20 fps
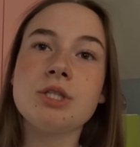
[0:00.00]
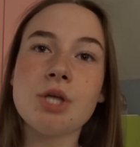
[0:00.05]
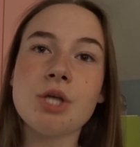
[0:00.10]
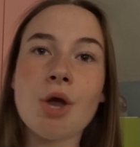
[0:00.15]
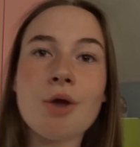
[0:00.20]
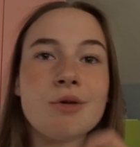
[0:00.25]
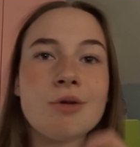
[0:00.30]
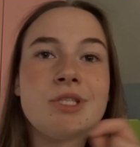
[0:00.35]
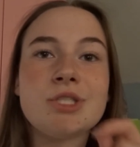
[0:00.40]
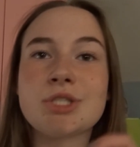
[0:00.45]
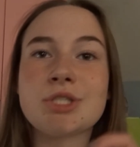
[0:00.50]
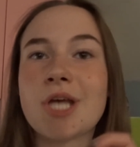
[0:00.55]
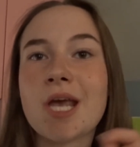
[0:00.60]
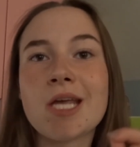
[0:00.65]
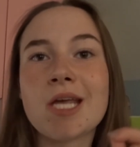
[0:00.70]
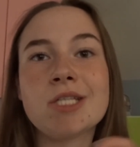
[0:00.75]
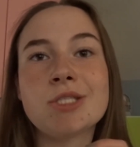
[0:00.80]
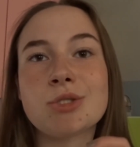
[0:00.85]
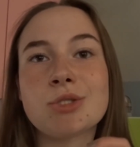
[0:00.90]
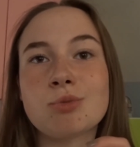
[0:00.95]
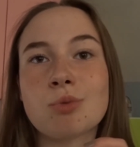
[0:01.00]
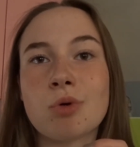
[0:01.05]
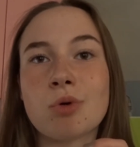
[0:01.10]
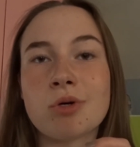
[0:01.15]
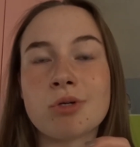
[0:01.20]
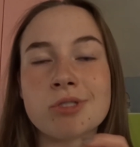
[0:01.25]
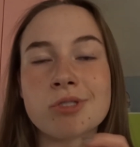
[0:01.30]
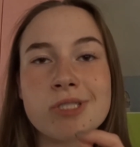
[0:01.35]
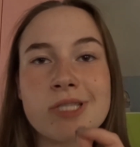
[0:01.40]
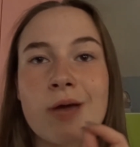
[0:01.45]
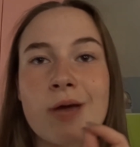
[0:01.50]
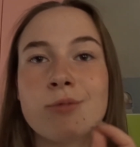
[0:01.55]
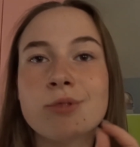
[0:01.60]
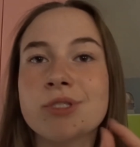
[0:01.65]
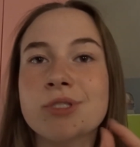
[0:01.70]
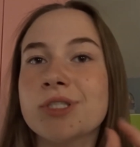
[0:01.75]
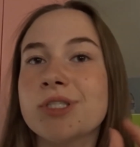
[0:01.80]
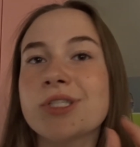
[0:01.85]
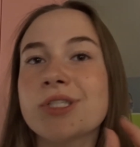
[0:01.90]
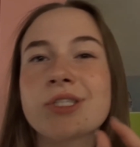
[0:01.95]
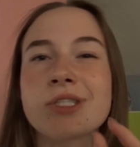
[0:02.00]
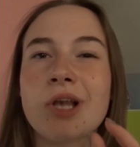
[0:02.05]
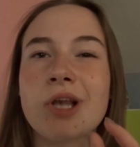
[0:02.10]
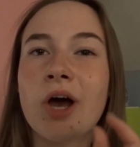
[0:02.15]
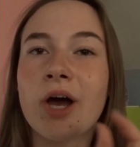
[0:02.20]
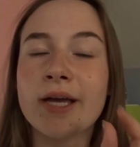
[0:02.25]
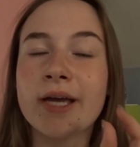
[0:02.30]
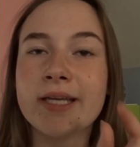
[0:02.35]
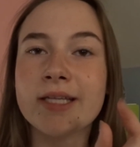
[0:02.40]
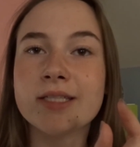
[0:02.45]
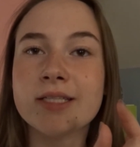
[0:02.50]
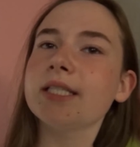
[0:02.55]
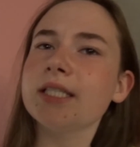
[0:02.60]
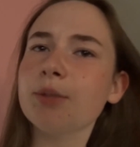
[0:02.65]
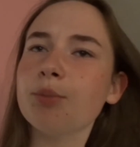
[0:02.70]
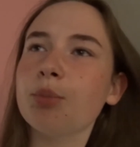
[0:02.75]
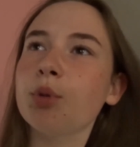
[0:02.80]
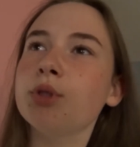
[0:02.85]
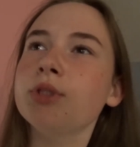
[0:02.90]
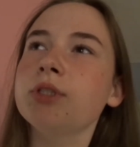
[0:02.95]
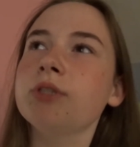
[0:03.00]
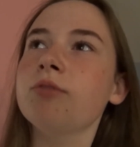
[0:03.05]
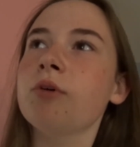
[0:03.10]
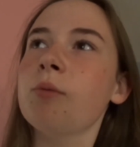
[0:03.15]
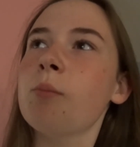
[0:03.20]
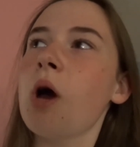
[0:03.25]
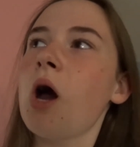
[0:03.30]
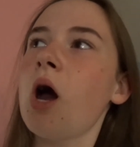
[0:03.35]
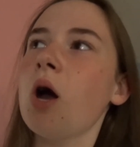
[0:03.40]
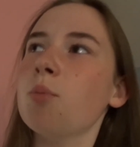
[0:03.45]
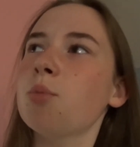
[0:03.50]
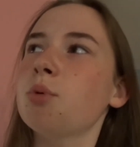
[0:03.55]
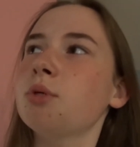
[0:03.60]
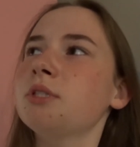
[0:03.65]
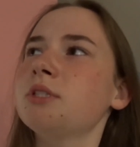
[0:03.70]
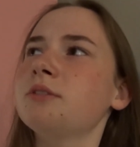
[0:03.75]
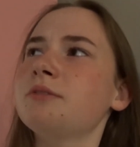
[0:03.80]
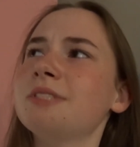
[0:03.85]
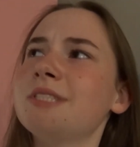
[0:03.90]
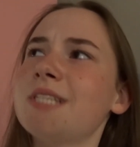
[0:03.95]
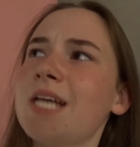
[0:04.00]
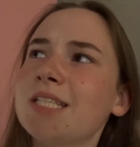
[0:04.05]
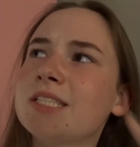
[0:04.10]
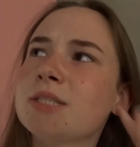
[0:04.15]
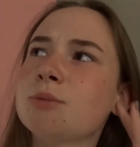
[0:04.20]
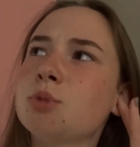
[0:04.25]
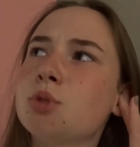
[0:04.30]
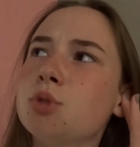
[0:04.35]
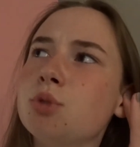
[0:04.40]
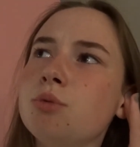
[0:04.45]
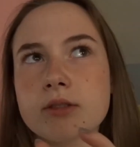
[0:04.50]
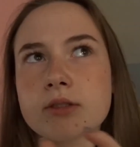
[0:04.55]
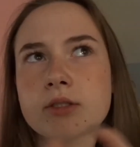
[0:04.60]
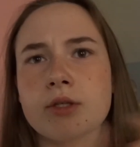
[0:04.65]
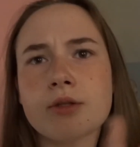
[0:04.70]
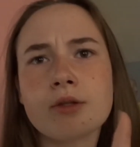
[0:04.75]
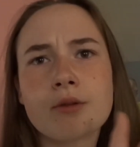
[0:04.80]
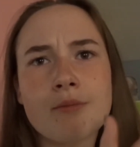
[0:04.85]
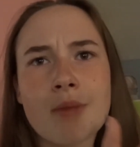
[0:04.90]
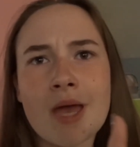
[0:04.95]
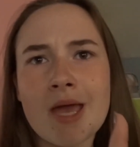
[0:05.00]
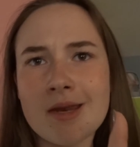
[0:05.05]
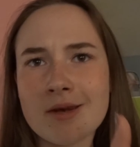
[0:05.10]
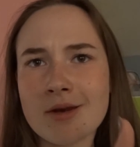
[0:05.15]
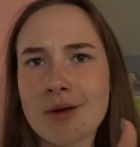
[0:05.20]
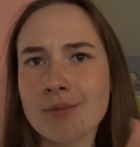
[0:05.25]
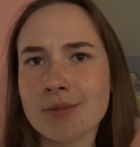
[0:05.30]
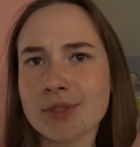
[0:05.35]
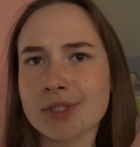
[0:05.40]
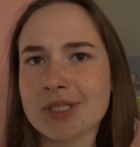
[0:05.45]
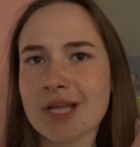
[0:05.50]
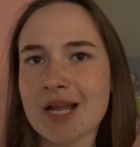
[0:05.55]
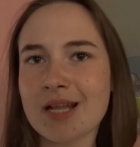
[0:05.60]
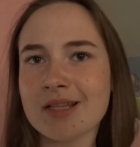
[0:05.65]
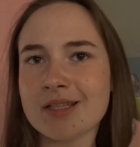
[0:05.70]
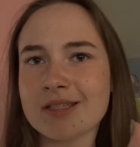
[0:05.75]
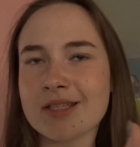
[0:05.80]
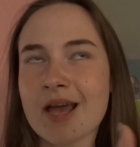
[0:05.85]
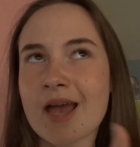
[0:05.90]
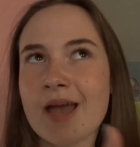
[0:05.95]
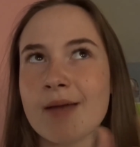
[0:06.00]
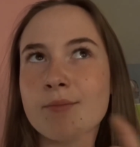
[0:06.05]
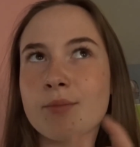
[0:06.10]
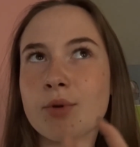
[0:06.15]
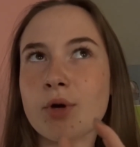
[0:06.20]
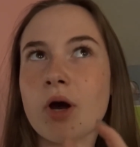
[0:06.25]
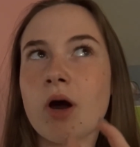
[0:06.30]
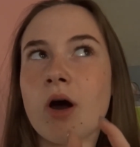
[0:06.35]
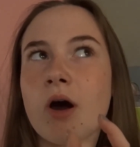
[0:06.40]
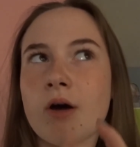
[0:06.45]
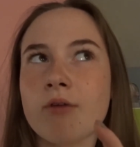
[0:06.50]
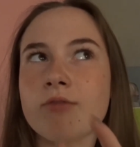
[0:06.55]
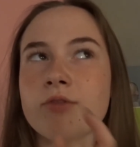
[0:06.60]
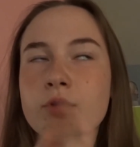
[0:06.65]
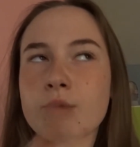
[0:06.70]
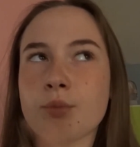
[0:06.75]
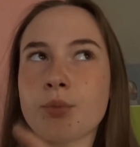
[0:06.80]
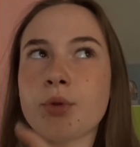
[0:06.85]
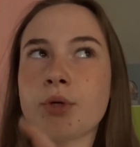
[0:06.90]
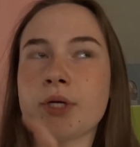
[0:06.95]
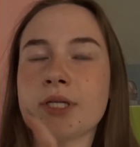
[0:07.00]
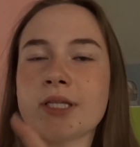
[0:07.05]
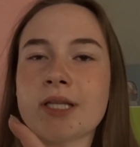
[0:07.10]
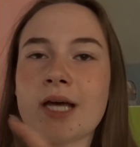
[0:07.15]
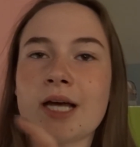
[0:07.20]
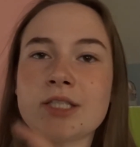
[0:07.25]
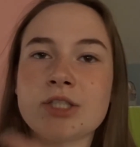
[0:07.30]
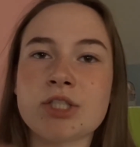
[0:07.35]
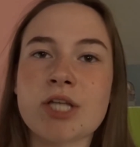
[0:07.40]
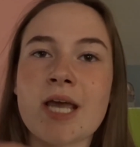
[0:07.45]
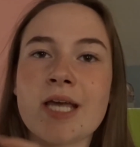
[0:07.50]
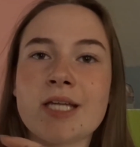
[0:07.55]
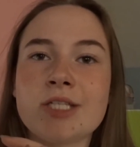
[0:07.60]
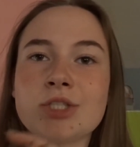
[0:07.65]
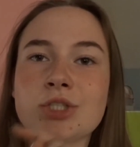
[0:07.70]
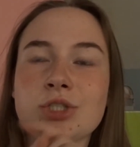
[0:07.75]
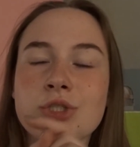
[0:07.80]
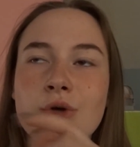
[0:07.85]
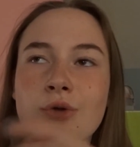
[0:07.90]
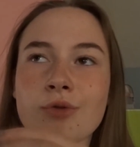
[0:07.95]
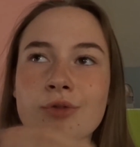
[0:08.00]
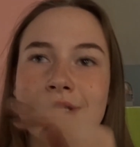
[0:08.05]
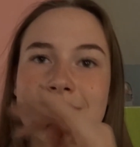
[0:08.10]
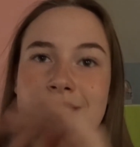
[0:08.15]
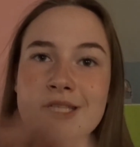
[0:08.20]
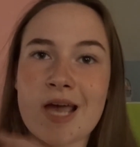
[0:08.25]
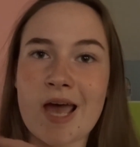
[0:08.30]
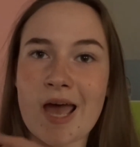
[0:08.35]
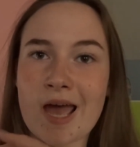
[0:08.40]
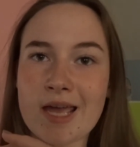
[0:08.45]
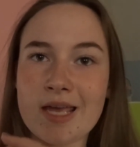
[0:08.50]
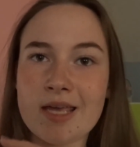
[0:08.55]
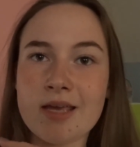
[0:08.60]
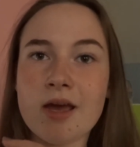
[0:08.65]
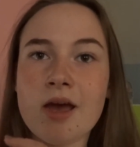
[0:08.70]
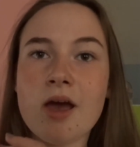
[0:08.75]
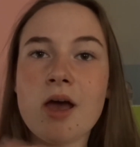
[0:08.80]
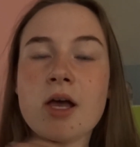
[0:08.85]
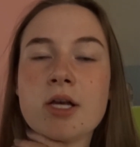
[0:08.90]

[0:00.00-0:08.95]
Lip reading: the only change was there was a slight, is it point of a mark, point of a decimal? So the main number stayed the same, but after the point, that changed on the day.